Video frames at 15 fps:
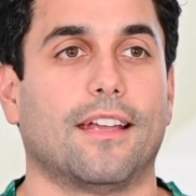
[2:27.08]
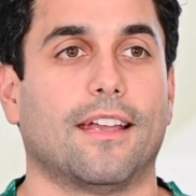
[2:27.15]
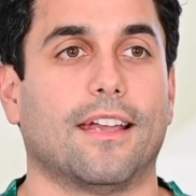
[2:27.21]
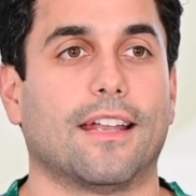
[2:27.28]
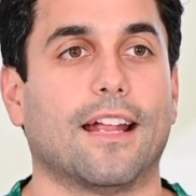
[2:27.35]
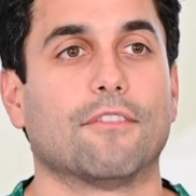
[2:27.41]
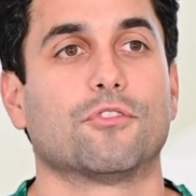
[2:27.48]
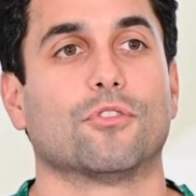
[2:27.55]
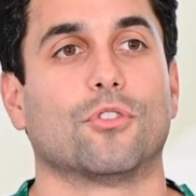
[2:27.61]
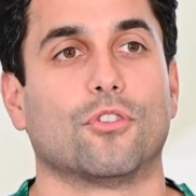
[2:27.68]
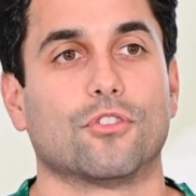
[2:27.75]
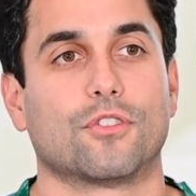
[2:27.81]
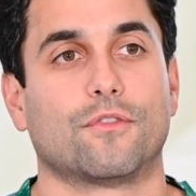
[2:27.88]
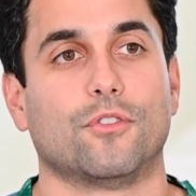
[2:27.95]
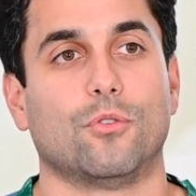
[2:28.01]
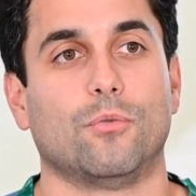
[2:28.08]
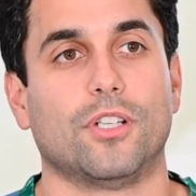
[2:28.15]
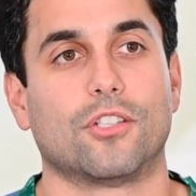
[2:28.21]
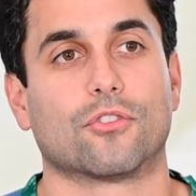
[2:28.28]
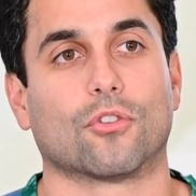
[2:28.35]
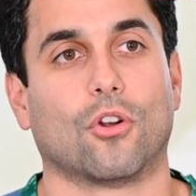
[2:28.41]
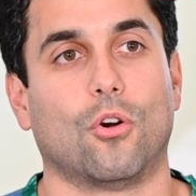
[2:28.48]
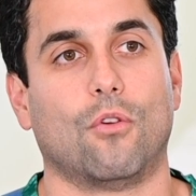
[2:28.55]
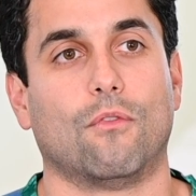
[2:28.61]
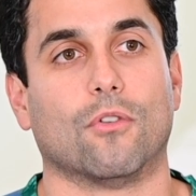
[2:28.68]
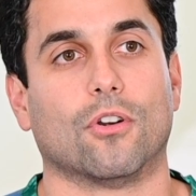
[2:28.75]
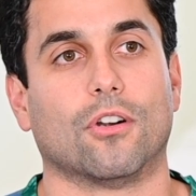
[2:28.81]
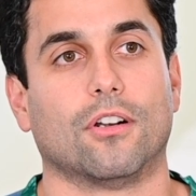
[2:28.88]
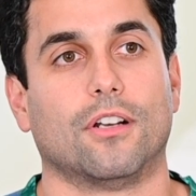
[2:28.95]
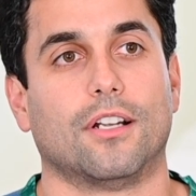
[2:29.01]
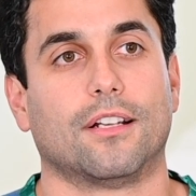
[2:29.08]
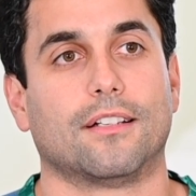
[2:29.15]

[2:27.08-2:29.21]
And after those few weeks are over,